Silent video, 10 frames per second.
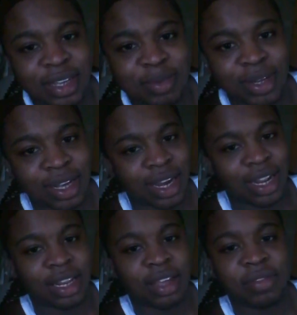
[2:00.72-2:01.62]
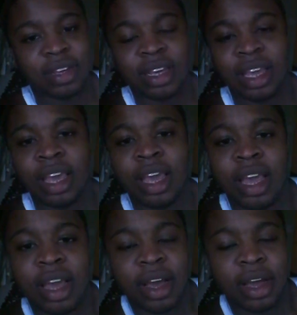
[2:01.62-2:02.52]
Oh my God, I love it.
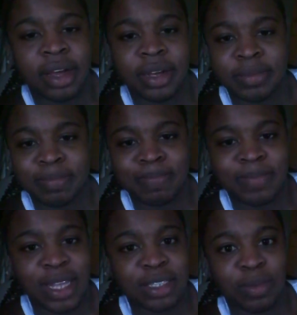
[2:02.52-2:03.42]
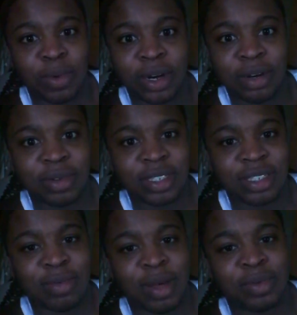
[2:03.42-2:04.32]
That's one of the
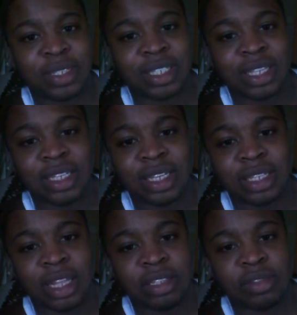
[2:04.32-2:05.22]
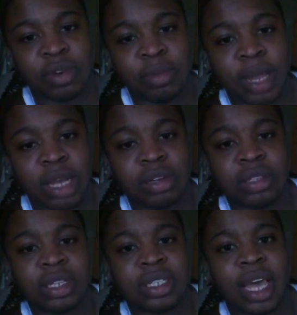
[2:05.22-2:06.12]
reasons why I wanted to take testosterone blockers,
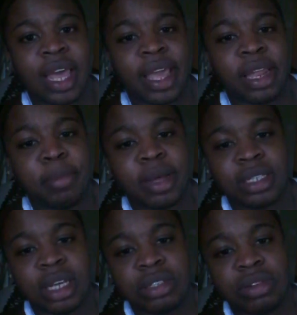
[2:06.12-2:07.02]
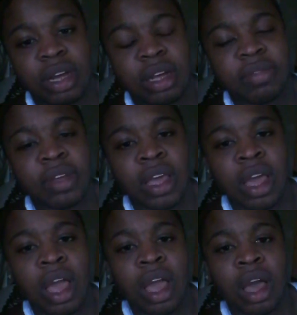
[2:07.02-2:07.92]
because I hate my sex drive.
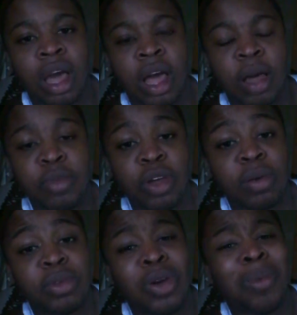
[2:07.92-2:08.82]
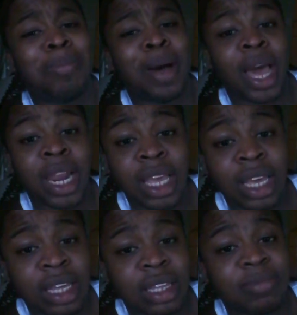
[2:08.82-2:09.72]
Your
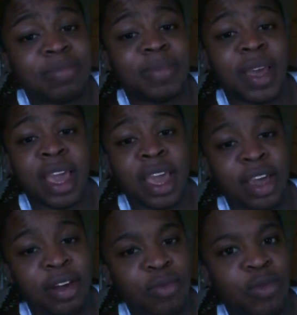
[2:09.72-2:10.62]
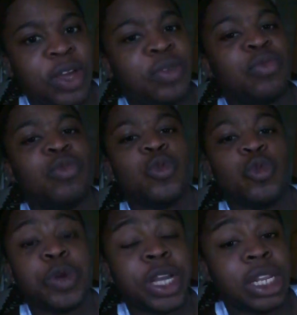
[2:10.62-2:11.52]
body hair, it
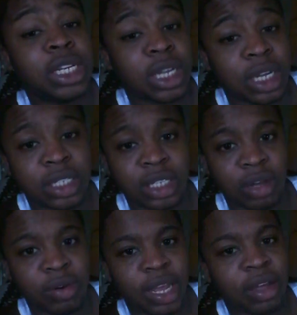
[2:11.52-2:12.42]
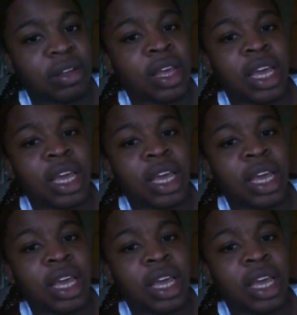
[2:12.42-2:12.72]
really does slow down.